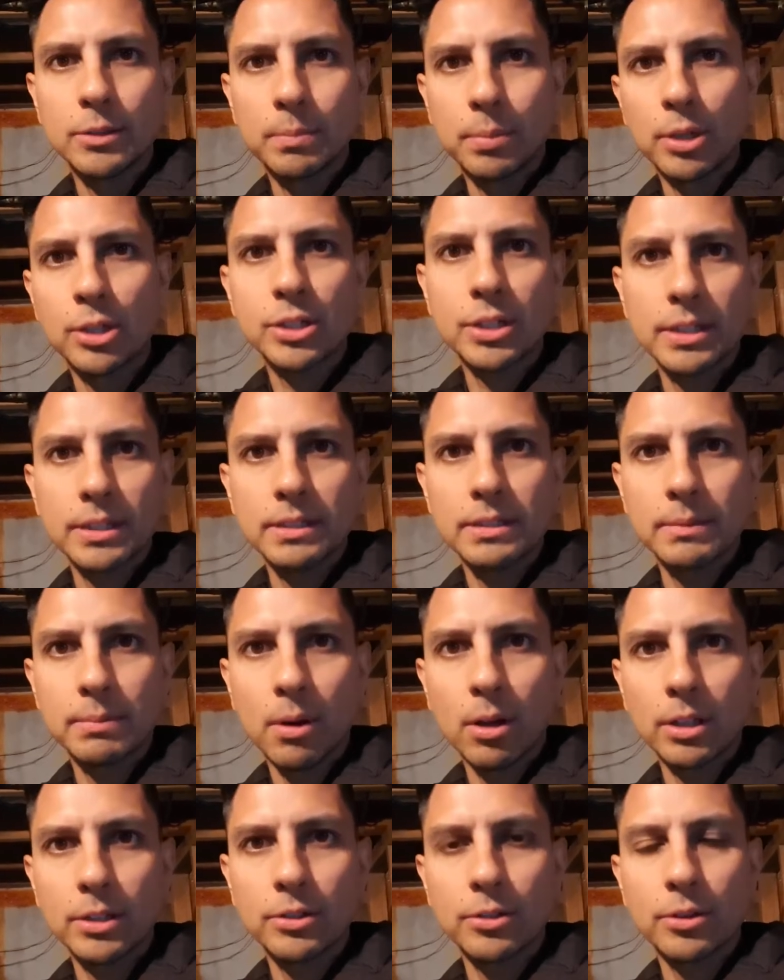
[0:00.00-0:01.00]
push in the
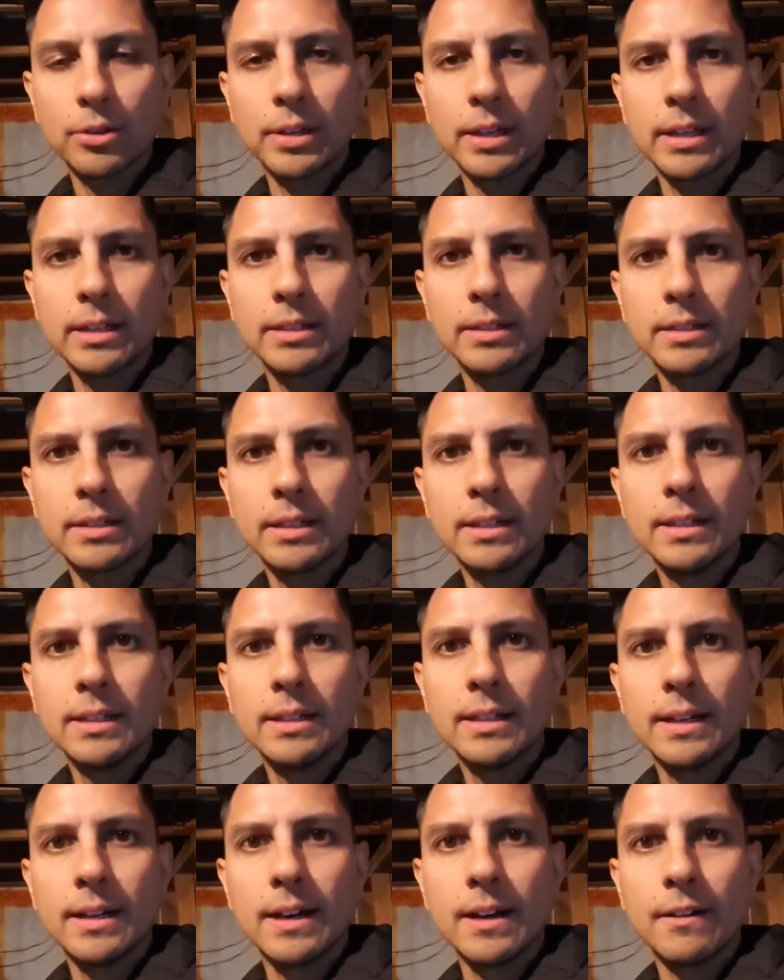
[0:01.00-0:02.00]
polyurethane
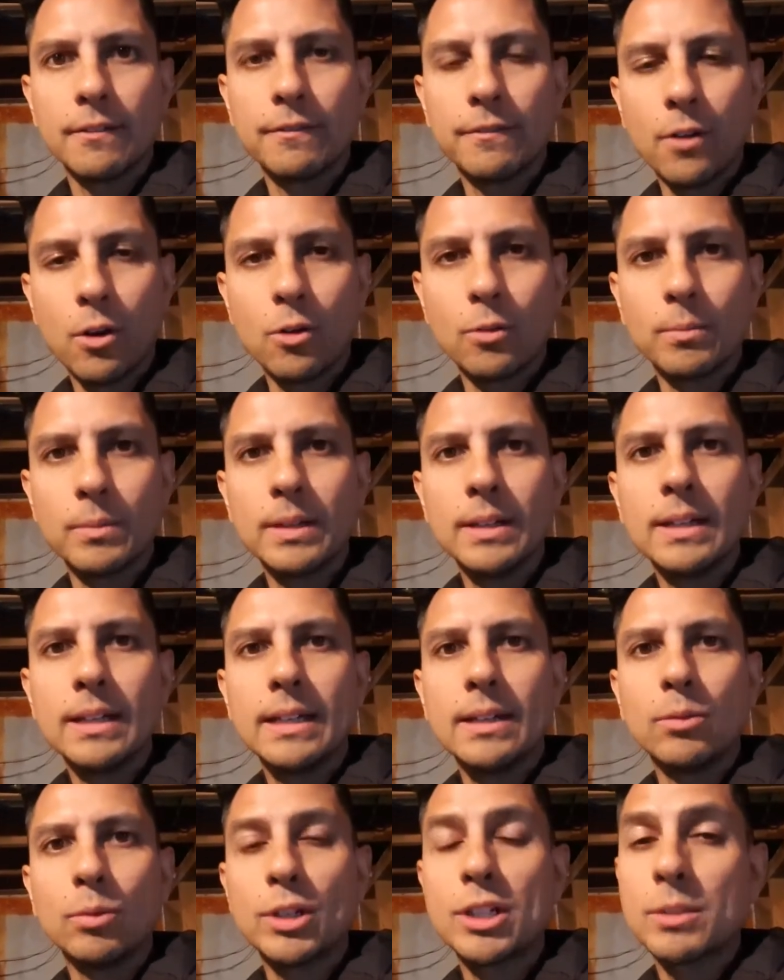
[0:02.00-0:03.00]
foam,
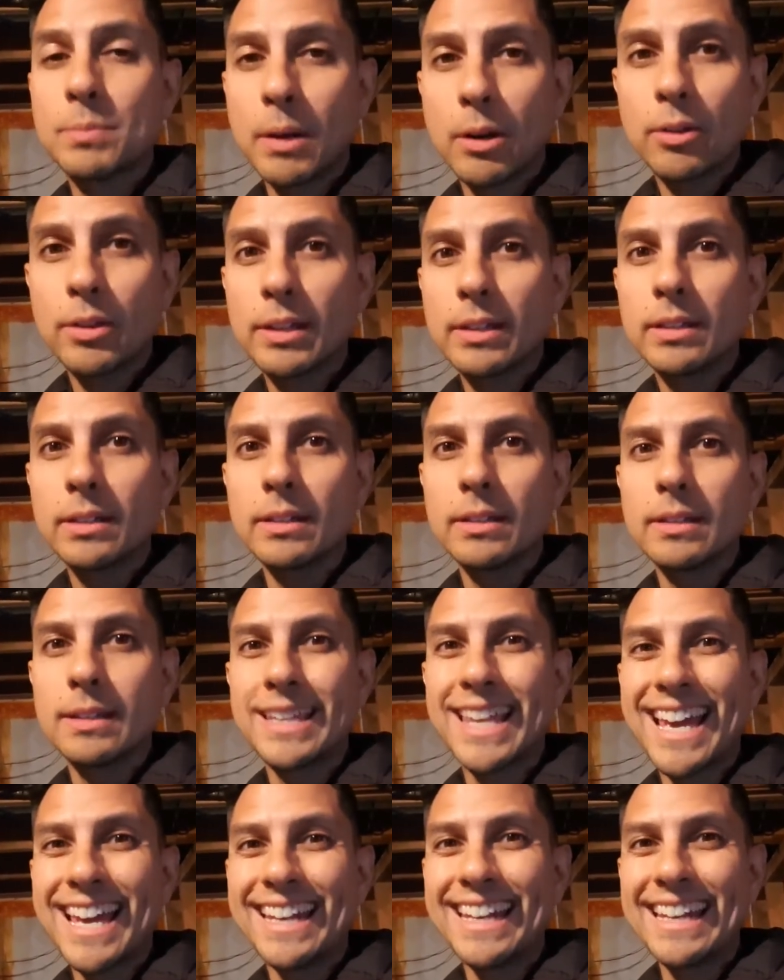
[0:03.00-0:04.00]
which is better
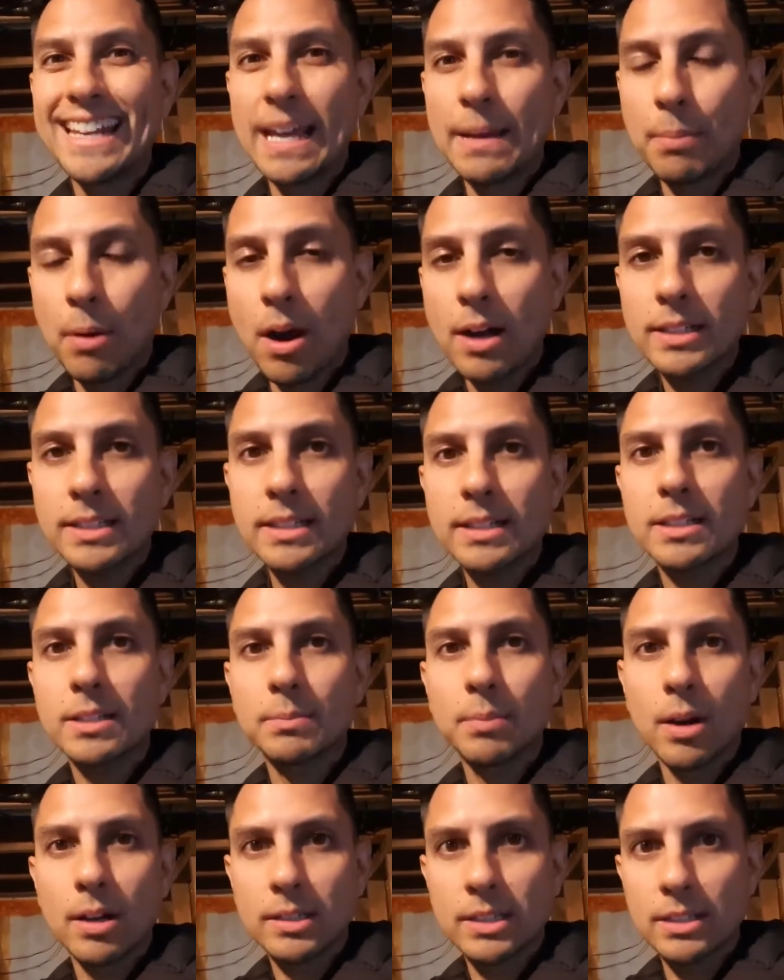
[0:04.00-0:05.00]
than epoxy, because
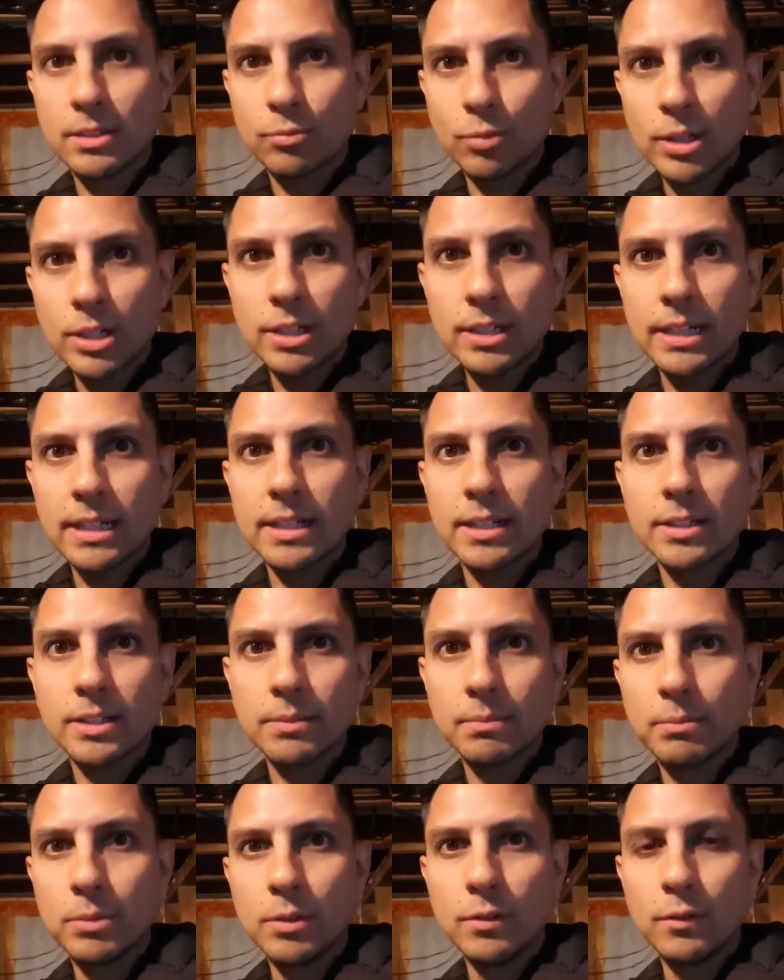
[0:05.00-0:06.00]
epoxy is rigid. It
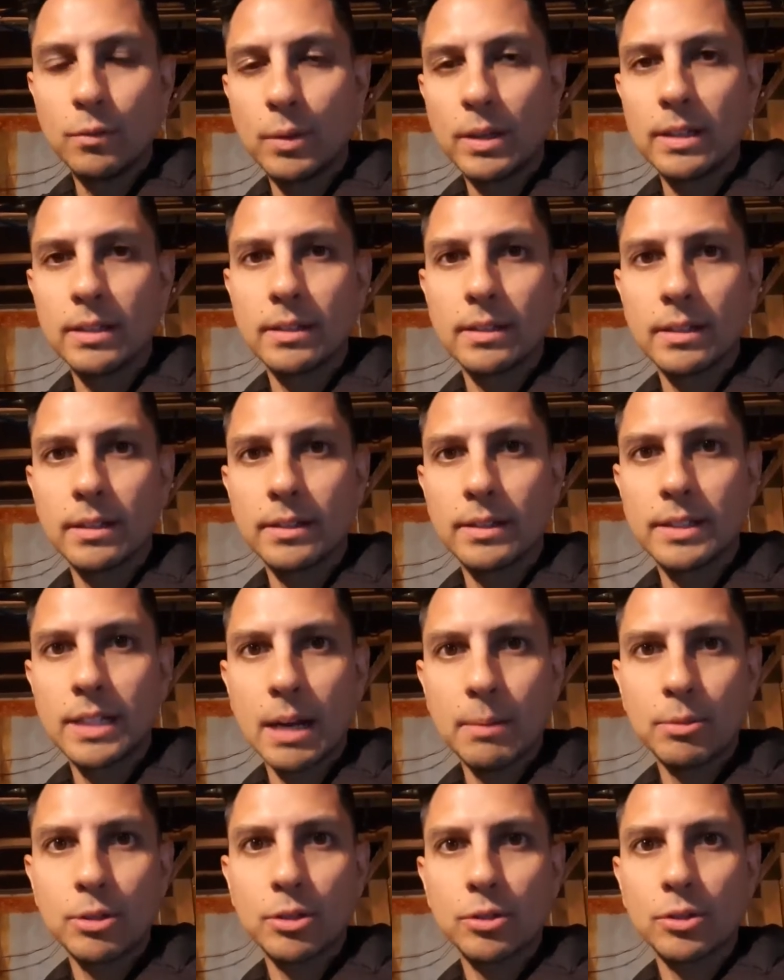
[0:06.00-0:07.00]
doesn't move when the
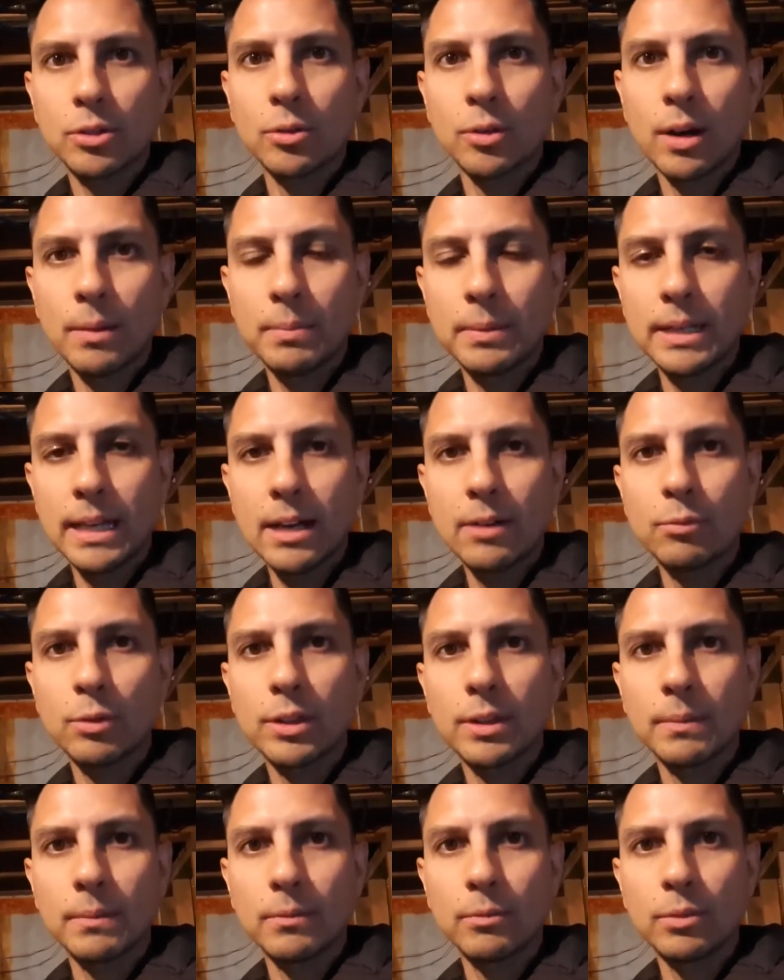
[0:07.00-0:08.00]
temperatures go up and down.
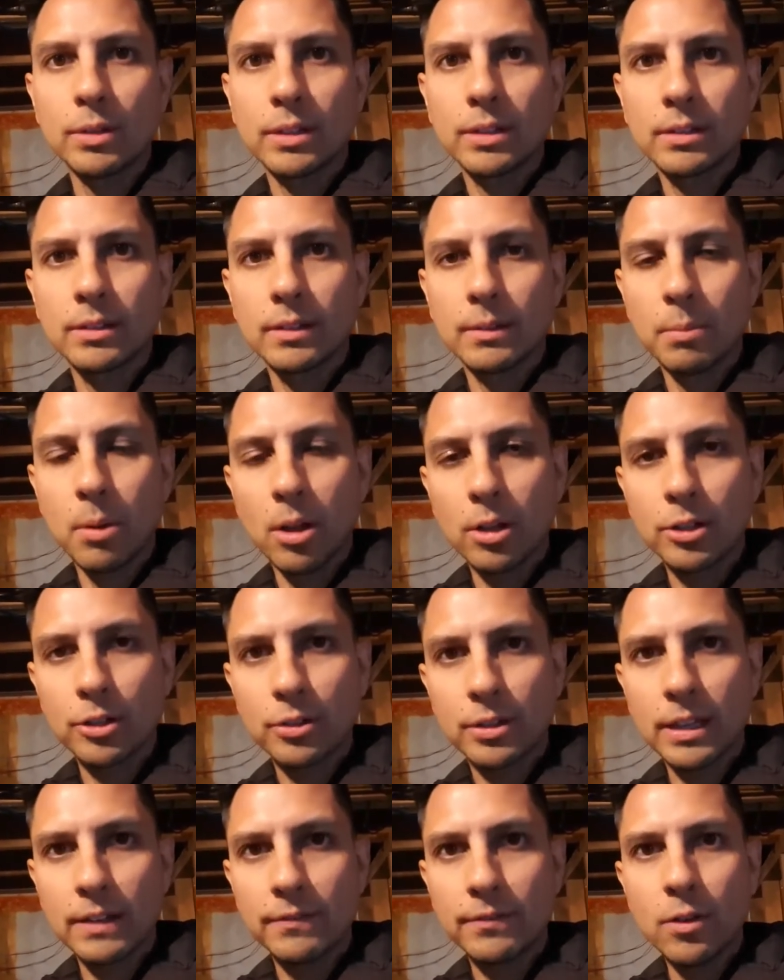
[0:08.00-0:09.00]
With the
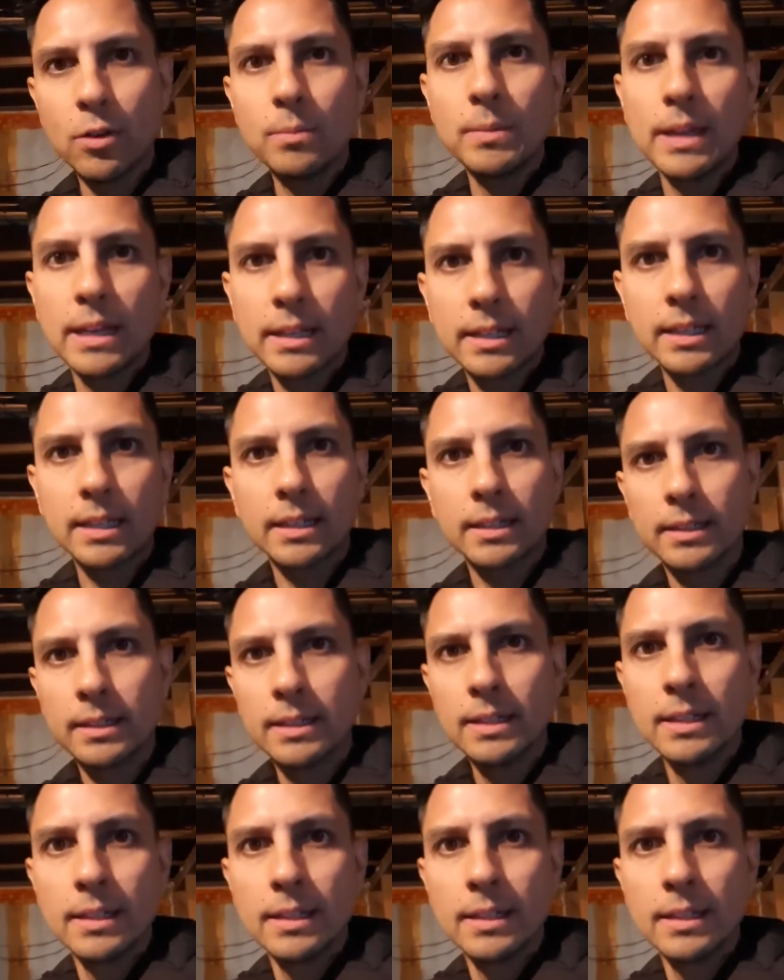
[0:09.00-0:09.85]
polyurethane foam, it can